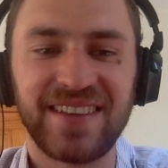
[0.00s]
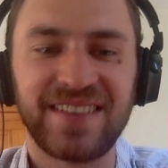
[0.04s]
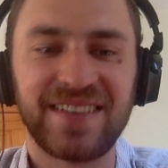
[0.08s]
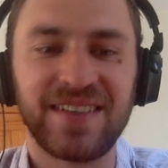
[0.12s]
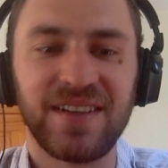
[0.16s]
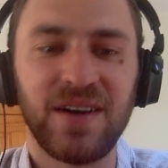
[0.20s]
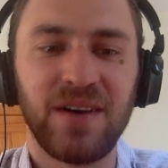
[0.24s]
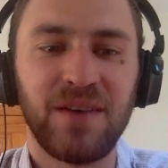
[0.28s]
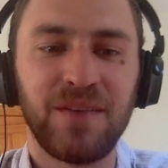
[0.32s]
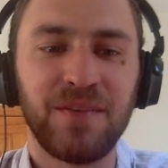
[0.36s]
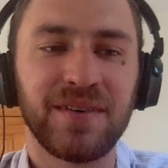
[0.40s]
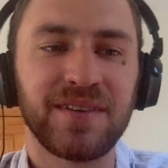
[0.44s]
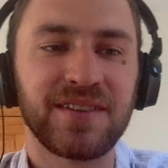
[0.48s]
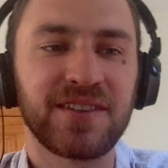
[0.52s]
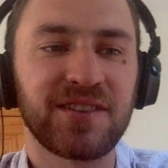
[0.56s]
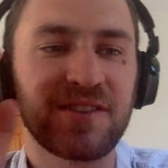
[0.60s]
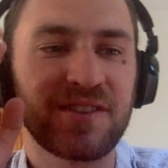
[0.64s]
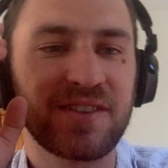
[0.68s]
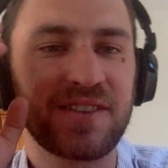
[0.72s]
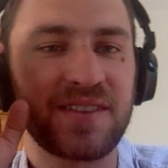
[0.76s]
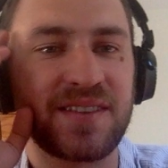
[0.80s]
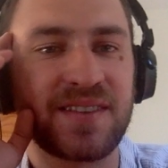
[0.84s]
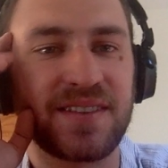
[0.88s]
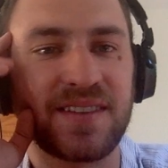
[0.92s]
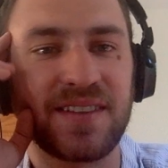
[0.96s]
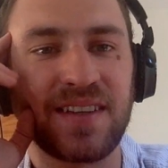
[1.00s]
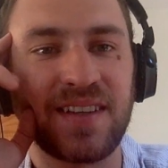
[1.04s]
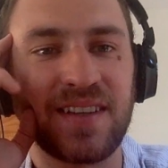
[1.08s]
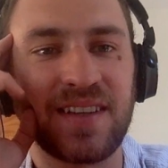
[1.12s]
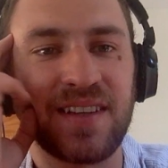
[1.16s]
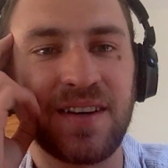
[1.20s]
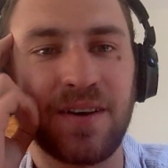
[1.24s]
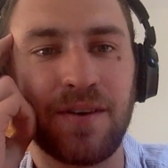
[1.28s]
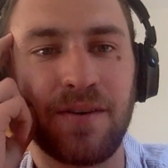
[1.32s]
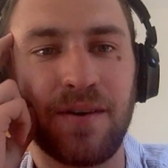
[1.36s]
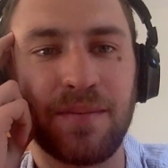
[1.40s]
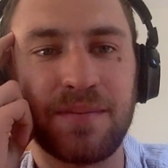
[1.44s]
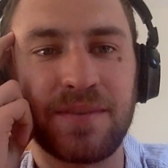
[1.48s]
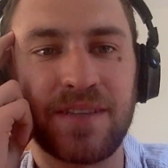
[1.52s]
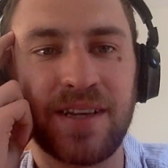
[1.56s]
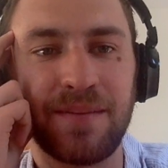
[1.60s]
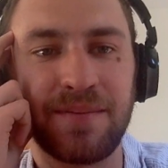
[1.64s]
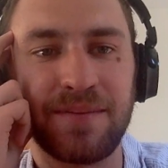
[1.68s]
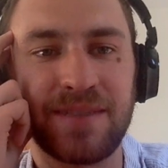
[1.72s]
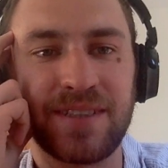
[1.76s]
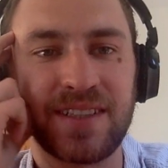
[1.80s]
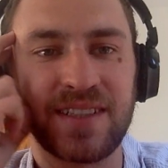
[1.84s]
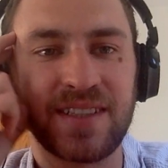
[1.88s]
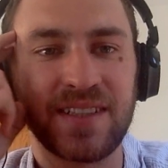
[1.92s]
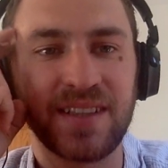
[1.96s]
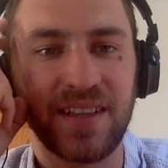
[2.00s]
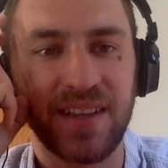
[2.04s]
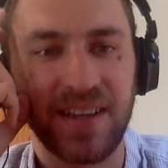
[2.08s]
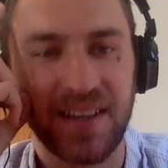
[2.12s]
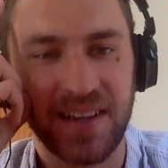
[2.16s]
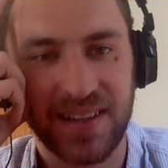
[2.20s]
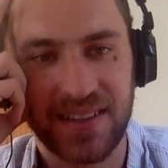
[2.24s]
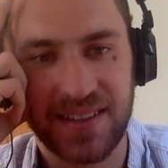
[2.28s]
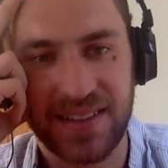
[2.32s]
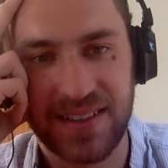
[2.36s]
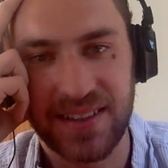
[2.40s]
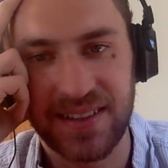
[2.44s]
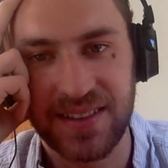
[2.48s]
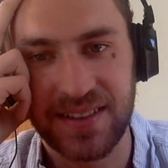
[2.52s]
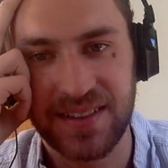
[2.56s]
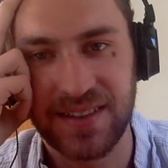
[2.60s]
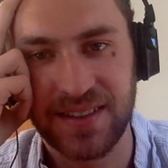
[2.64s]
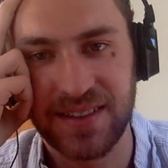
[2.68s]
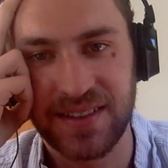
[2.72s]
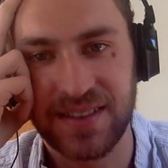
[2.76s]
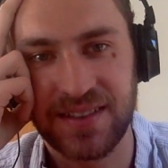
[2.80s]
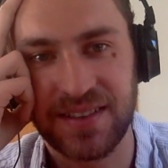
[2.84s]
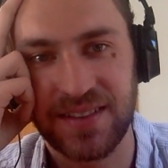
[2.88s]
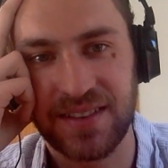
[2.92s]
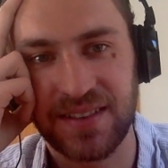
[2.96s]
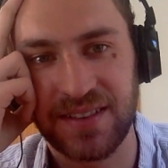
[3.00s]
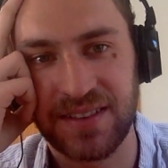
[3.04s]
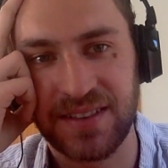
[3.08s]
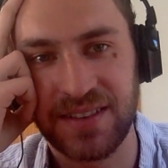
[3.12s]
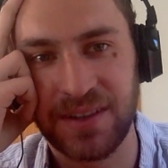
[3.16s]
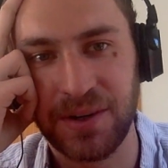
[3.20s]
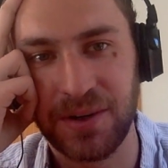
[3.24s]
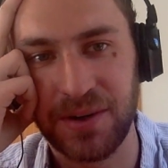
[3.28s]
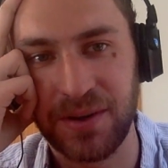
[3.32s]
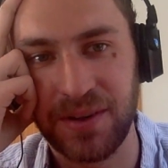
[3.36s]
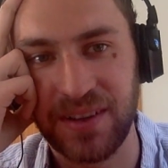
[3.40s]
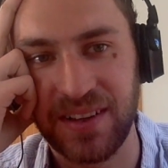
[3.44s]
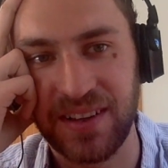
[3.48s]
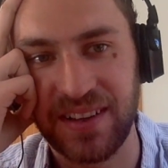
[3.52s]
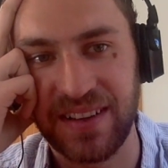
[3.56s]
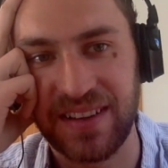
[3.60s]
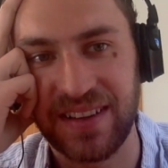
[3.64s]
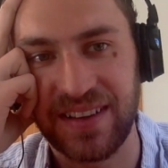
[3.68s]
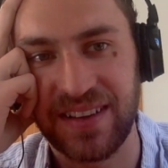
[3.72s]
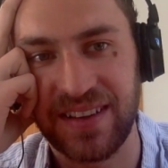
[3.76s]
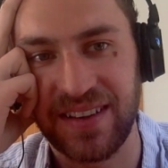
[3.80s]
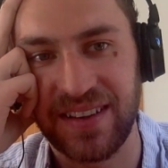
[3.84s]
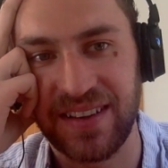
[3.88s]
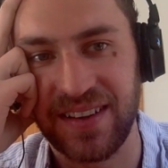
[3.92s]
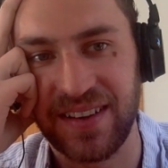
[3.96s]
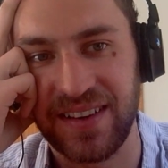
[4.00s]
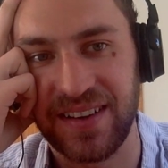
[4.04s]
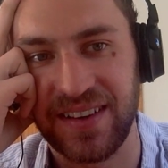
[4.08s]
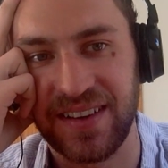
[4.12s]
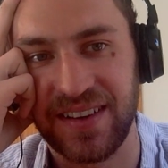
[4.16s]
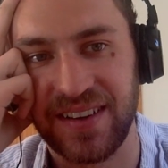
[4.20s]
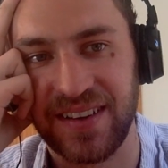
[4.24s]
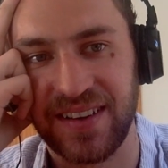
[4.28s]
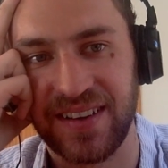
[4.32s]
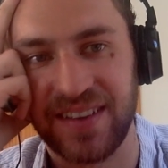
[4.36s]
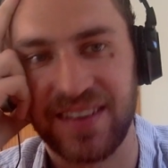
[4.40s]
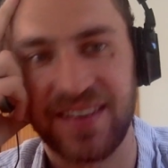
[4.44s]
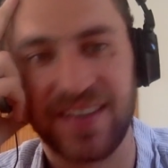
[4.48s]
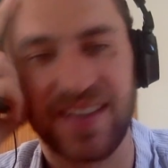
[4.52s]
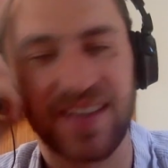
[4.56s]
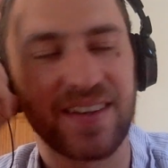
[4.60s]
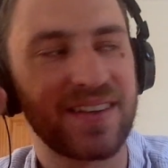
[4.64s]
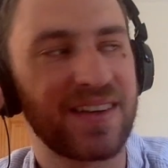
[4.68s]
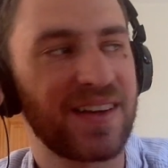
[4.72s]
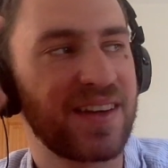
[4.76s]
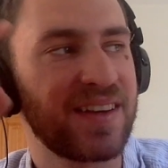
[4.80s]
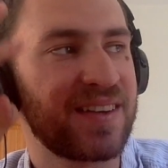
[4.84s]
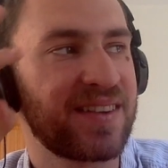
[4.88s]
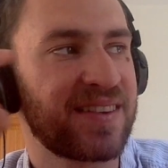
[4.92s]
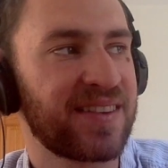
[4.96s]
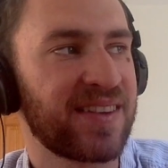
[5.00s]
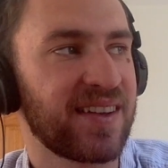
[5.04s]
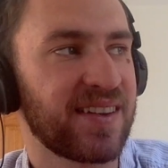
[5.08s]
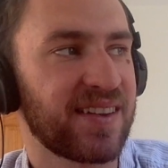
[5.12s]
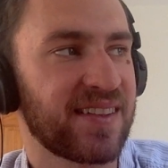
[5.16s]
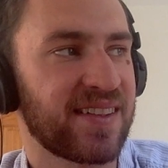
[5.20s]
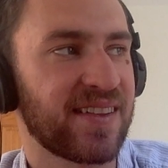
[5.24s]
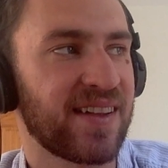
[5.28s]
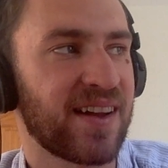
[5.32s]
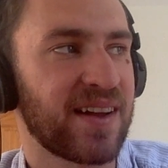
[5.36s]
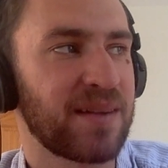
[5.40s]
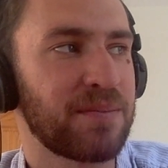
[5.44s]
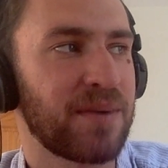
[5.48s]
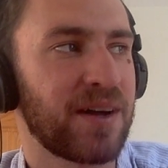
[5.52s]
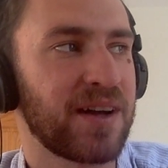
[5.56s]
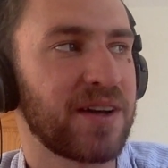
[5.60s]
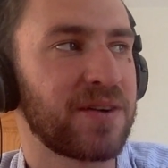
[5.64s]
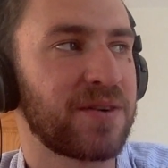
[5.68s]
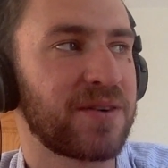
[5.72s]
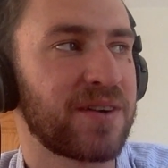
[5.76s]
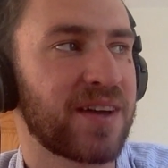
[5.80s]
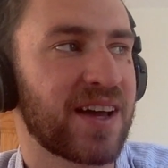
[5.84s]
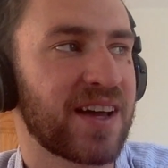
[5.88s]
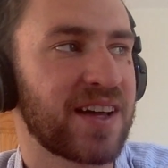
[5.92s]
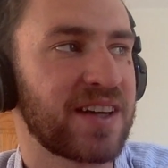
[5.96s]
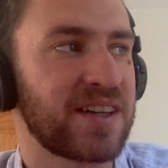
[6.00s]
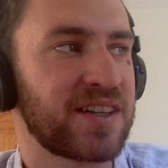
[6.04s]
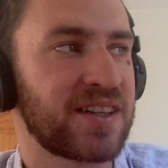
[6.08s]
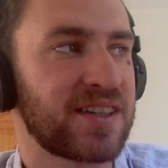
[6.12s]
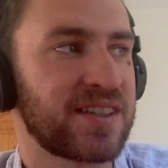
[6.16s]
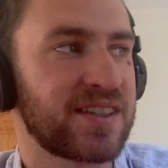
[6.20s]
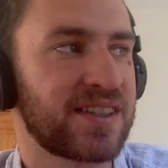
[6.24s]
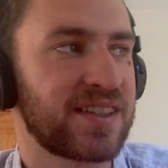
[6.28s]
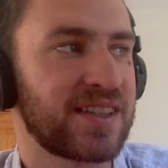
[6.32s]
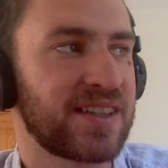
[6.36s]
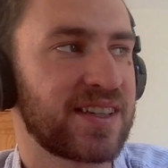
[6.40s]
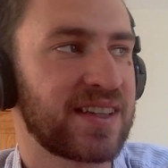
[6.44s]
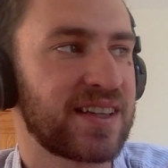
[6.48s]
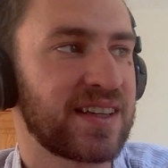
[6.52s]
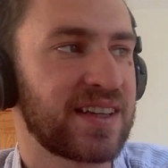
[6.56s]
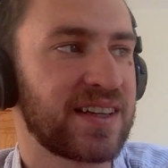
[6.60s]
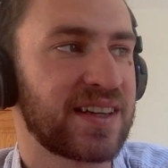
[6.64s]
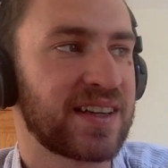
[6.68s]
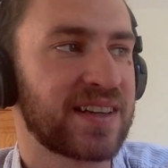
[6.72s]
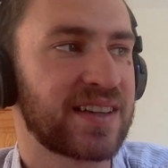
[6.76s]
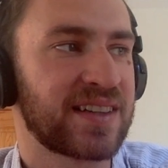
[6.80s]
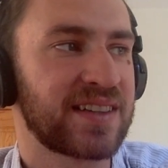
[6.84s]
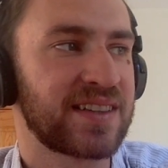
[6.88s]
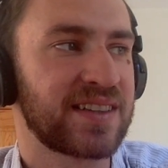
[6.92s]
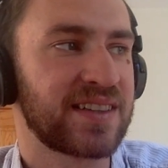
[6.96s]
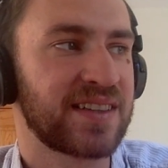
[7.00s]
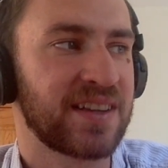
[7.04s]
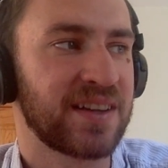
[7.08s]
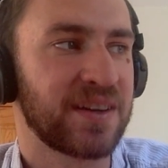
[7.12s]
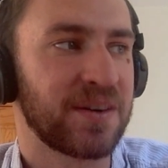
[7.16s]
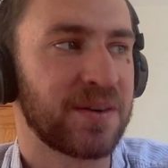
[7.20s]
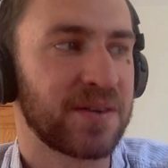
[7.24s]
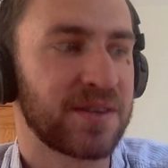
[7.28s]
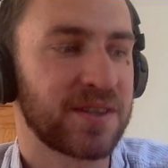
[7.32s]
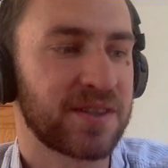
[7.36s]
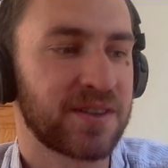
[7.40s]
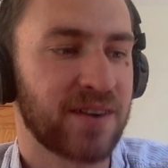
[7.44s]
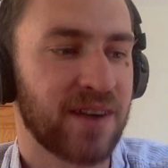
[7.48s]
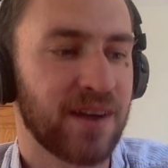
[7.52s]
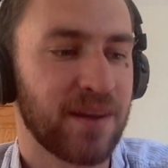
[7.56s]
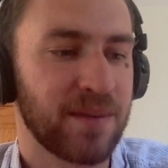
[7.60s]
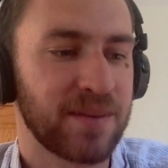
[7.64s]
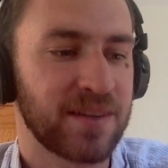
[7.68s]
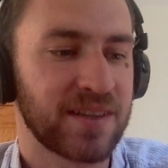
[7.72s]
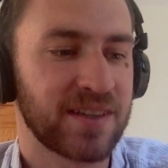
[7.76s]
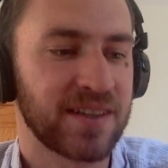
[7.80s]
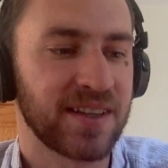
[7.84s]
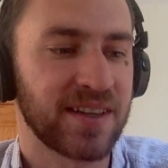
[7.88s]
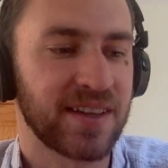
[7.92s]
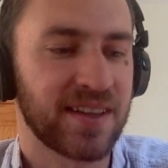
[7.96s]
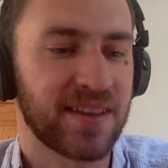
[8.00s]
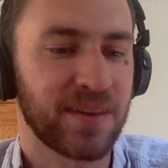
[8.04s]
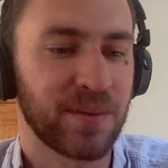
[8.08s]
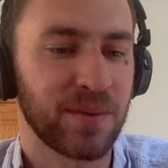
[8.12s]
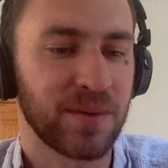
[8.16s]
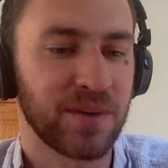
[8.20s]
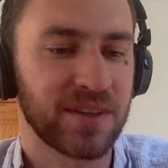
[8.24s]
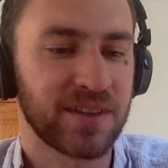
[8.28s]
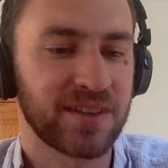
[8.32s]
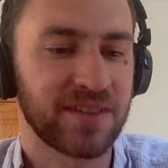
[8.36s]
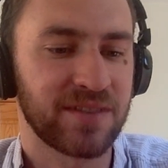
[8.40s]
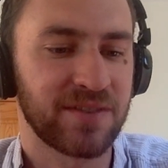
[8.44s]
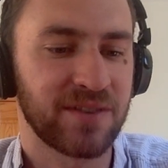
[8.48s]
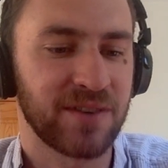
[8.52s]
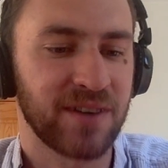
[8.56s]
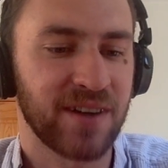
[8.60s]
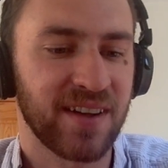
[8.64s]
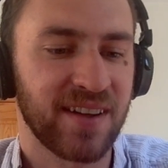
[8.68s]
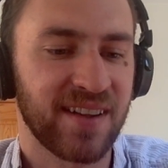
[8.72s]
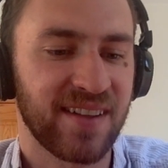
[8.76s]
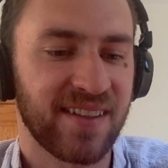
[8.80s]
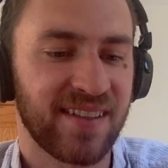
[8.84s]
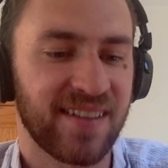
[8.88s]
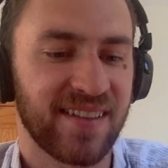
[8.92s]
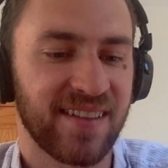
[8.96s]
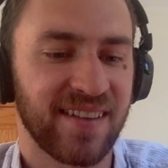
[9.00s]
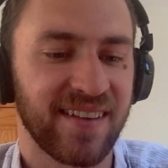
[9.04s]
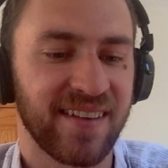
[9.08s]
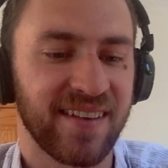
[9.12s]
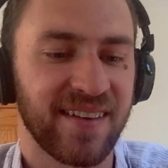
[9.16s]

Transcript: almost, I'm tempted to like just totally set aside my own agency and, ascribe it to like the works of grace.